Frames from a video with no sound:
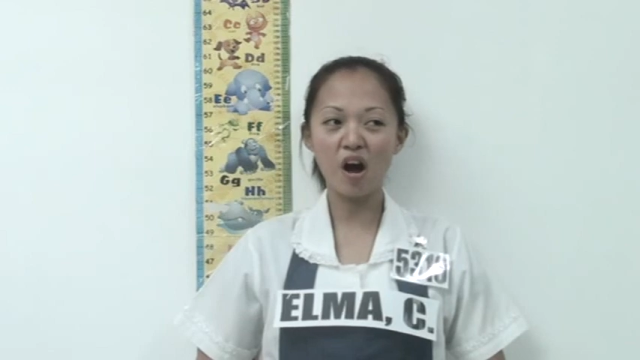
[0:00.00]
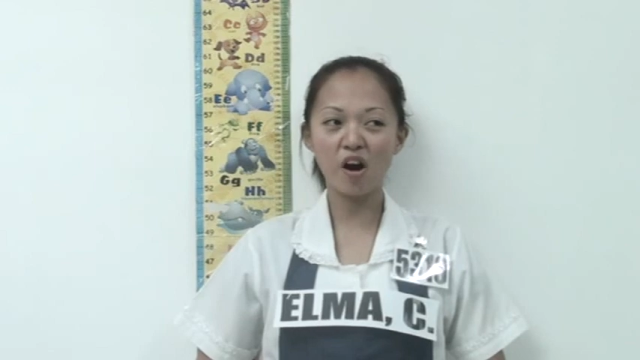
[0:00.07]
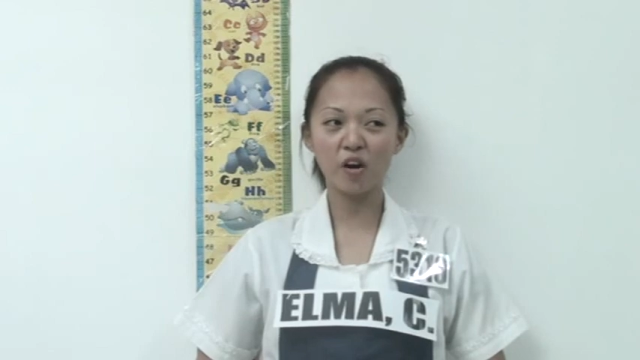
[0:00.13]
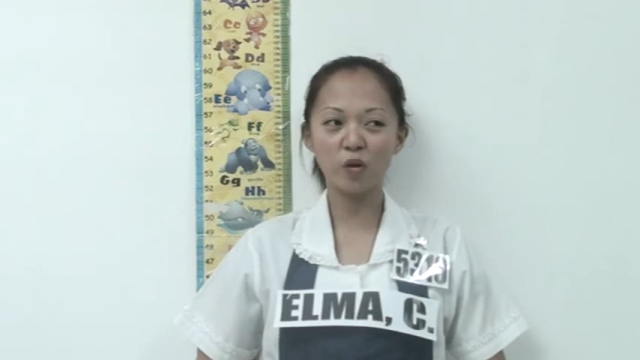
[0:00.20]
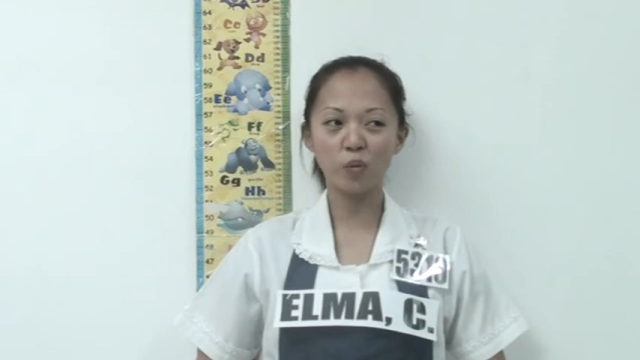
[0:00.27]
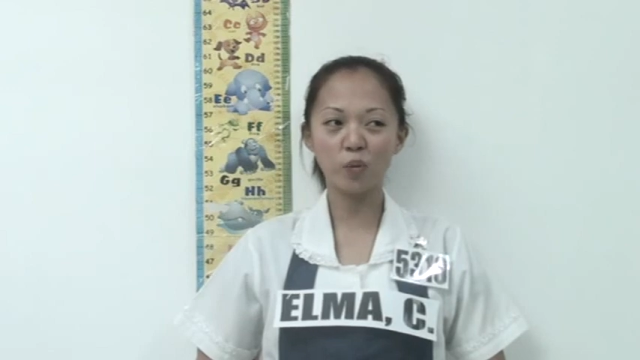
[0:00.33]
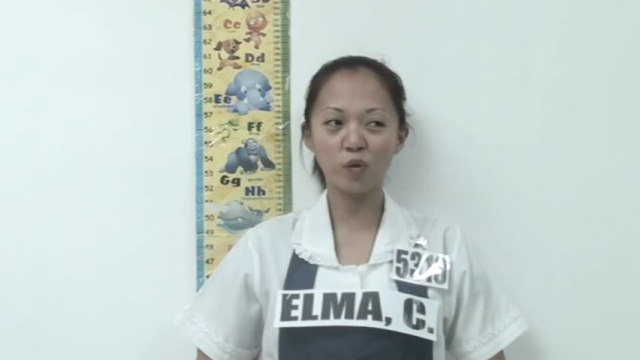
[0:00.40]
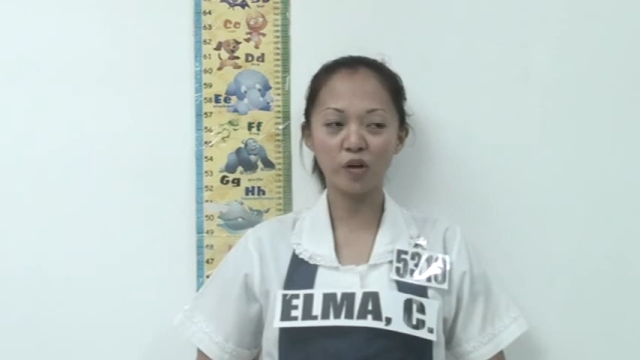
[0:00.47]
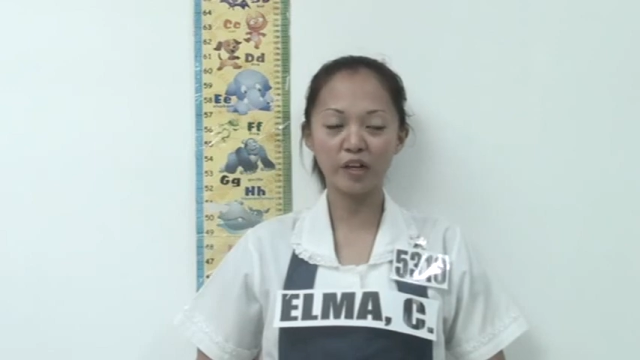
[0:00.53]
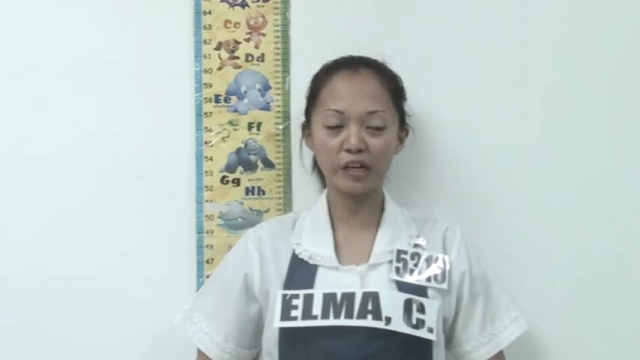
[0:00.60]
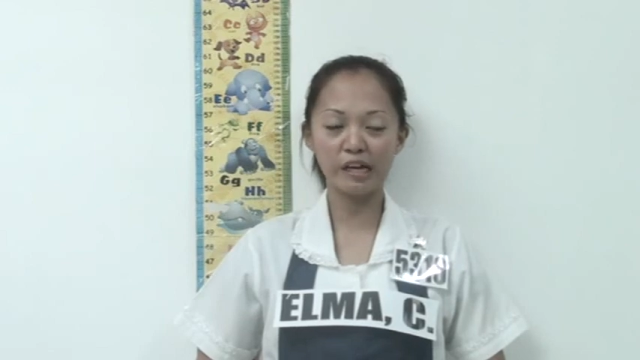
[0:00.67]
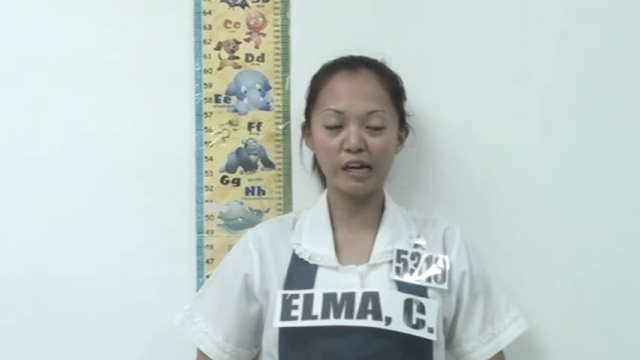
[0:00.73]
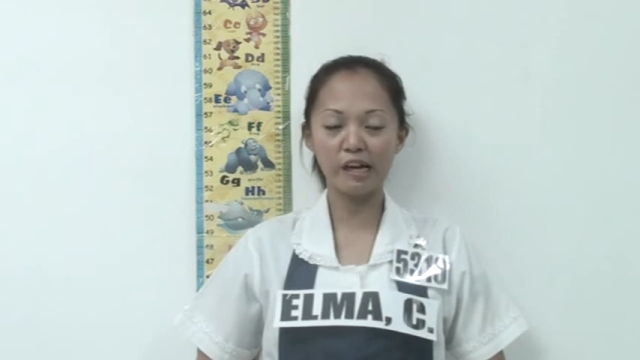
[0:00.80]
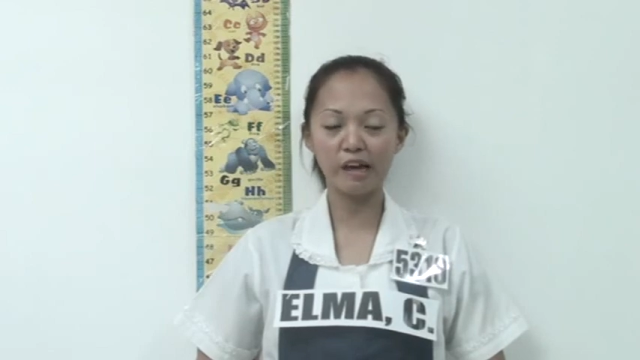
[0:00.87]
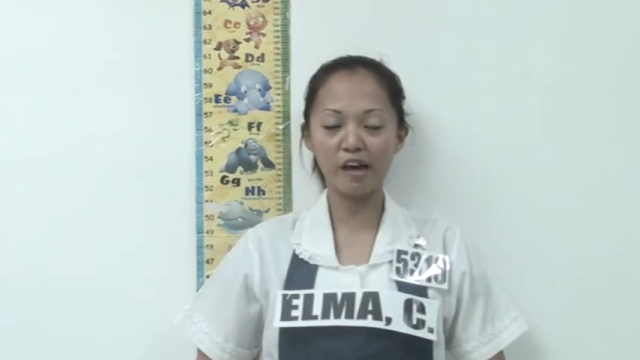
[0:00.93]

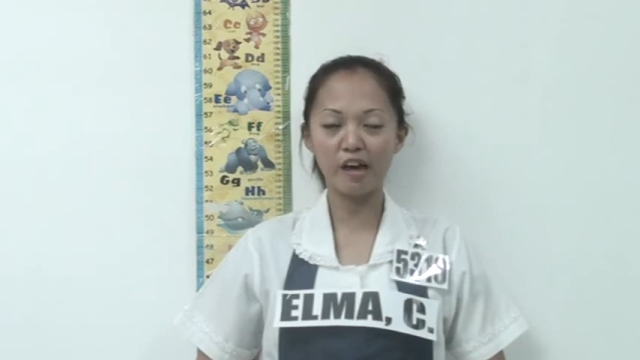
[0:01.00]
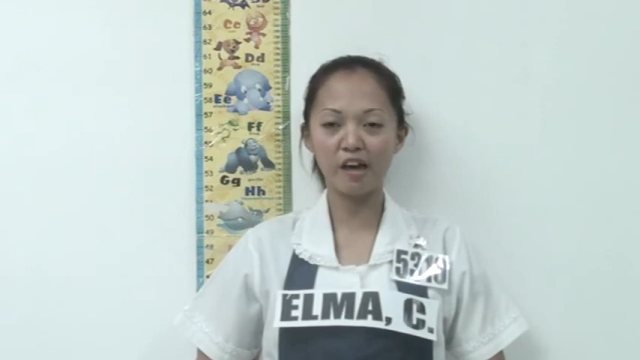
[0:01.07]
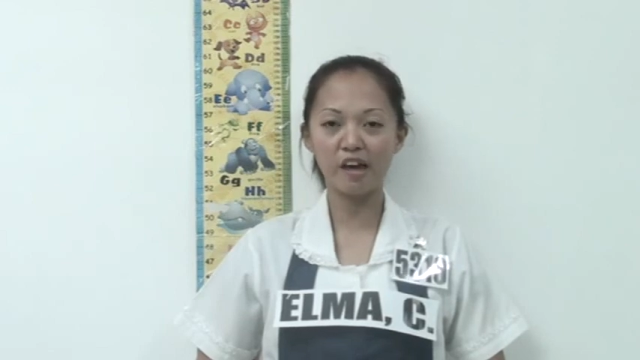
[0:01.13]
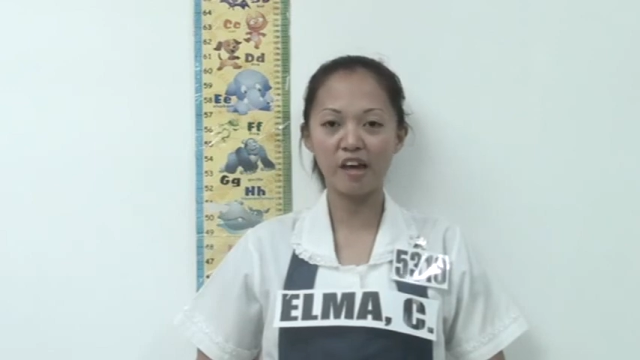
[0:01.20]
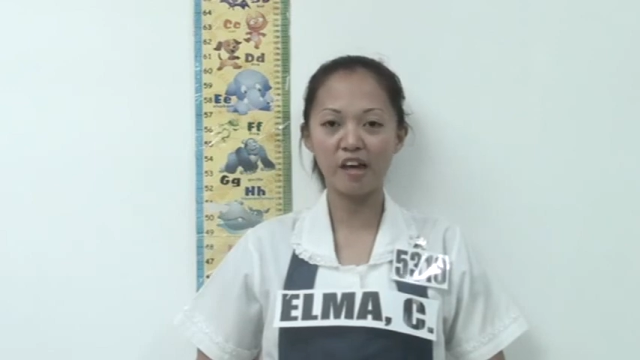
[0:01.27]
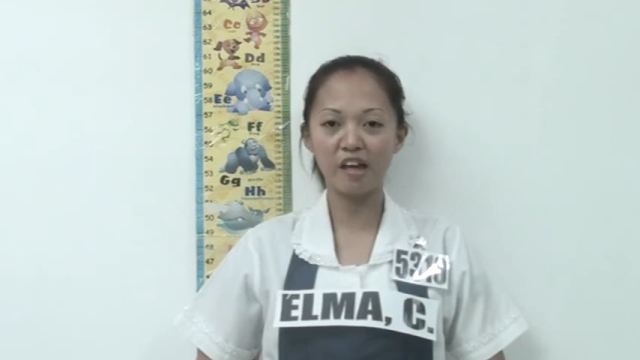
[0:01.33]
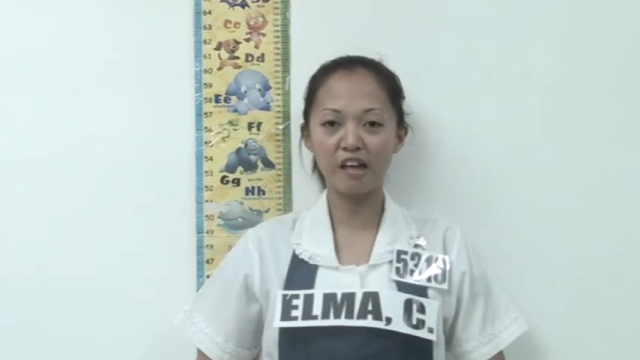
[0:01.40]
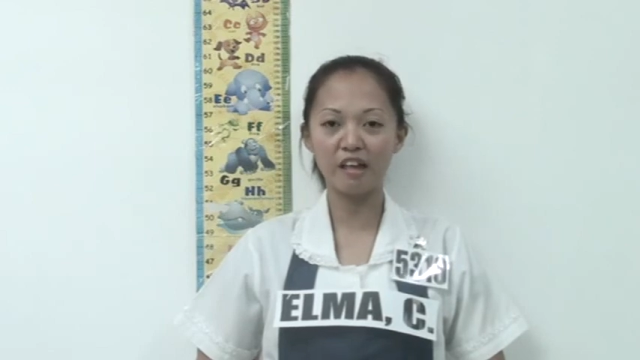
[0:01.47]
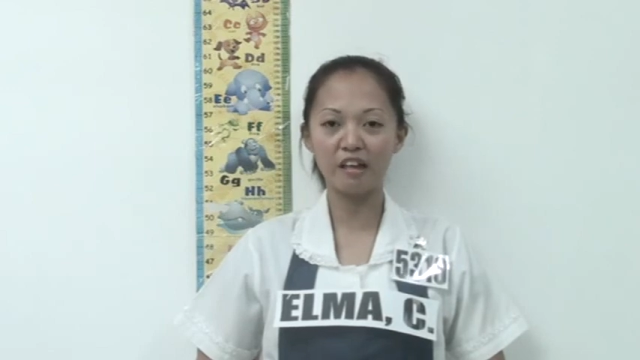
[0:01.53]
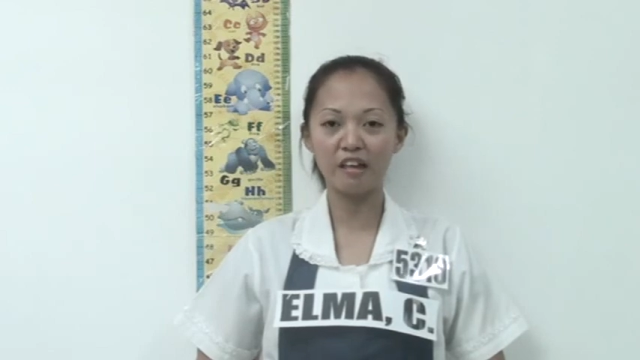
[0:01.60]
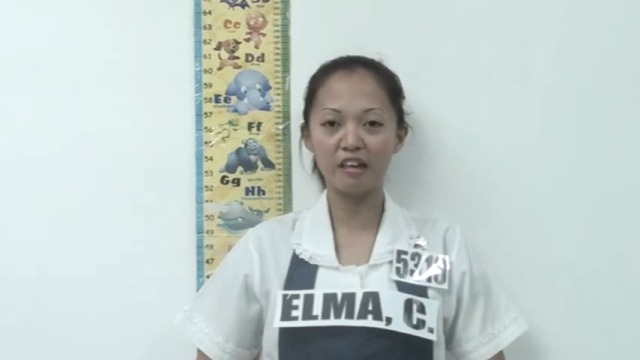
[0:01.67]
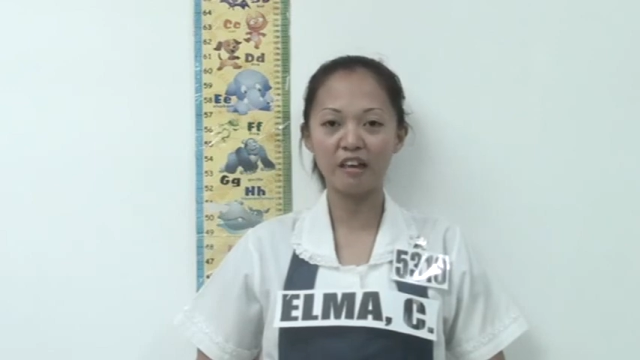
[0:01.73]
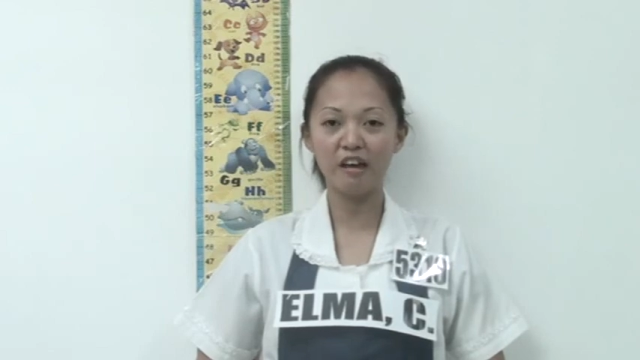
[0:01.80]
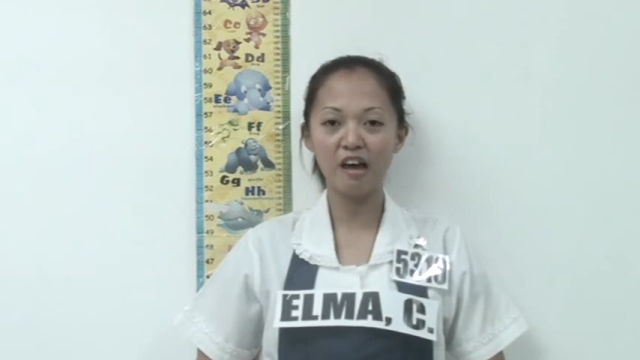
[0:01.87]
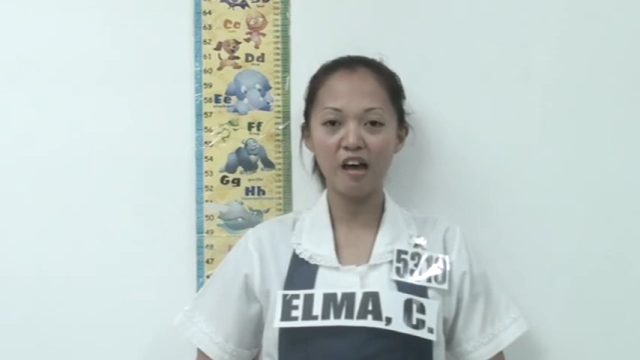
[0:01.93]
hardworking,
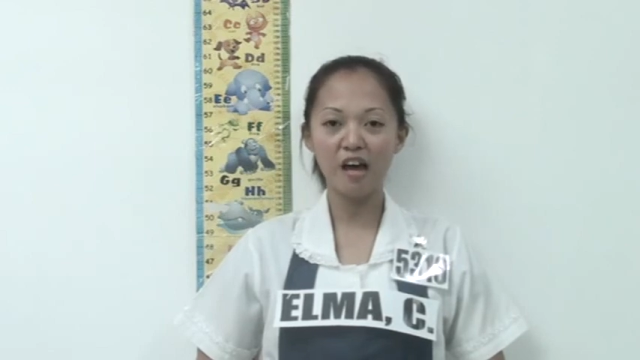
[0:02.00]
and